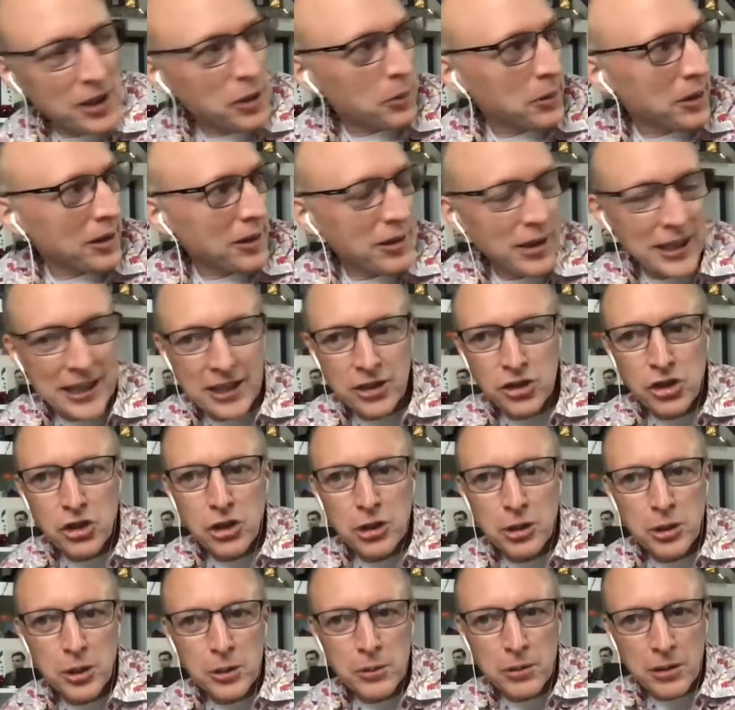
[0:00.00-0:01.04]
but it's like
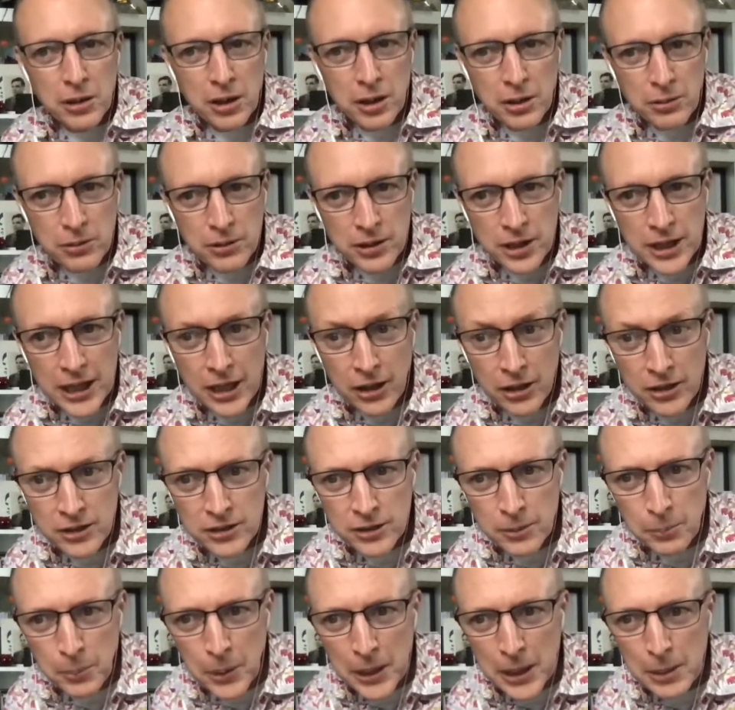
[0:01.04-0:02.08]
200 or
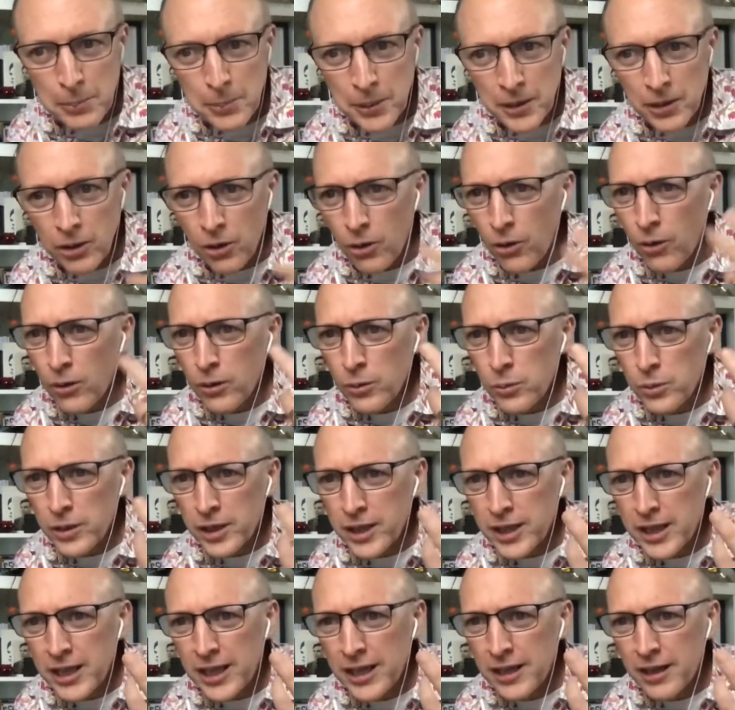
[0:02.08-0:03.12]
300 people all
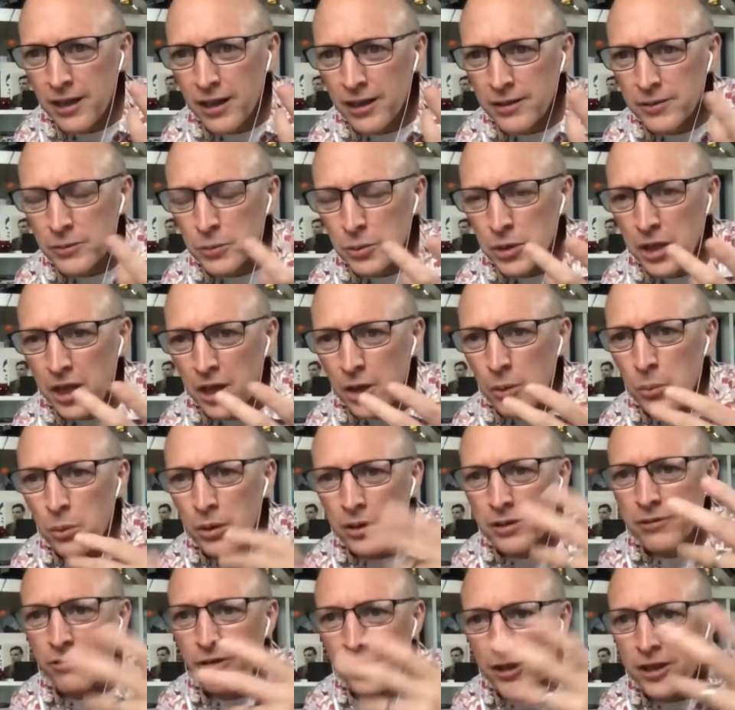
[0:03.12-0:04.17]
working on
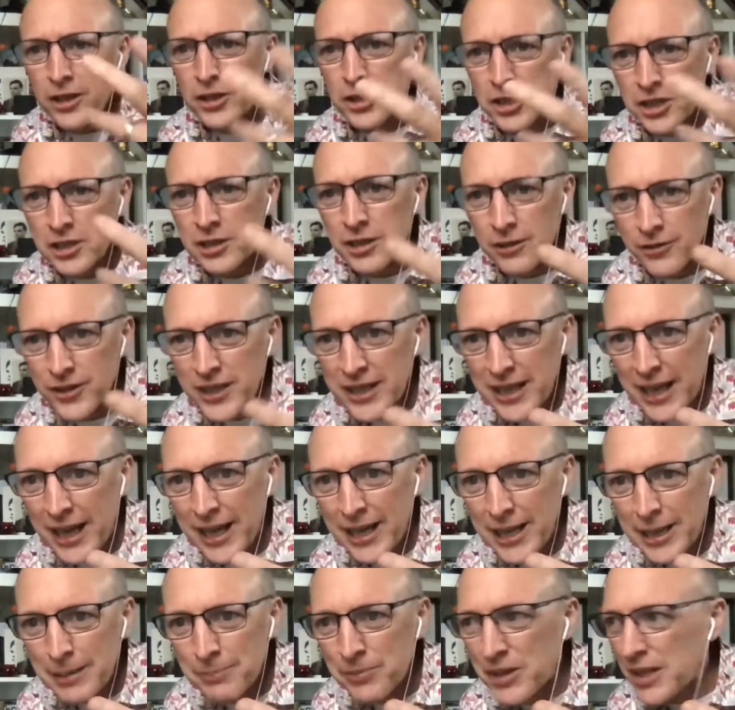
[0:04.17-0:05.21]
one version of a
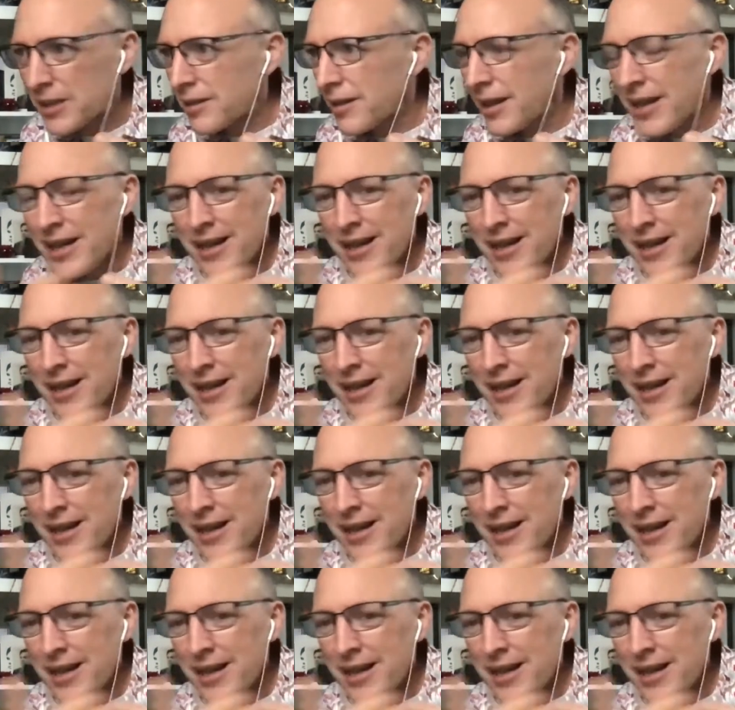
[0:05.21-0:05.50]
game that